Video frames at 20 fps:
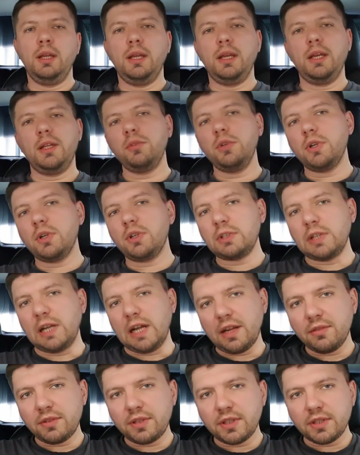And we
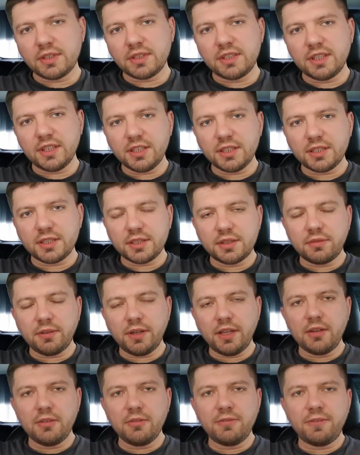arrived at
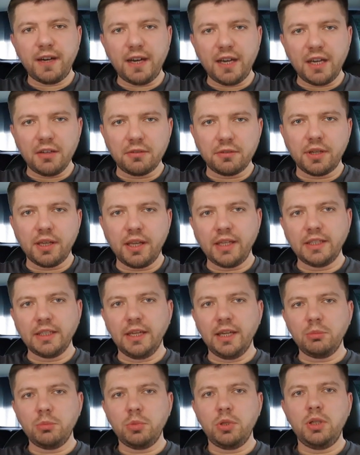6:25
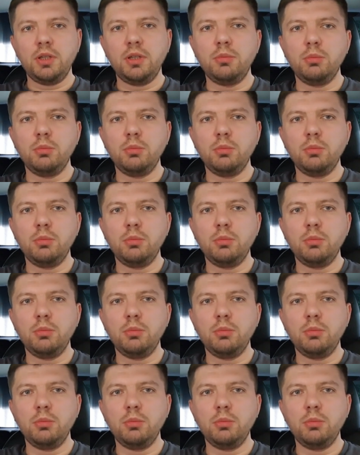a.m.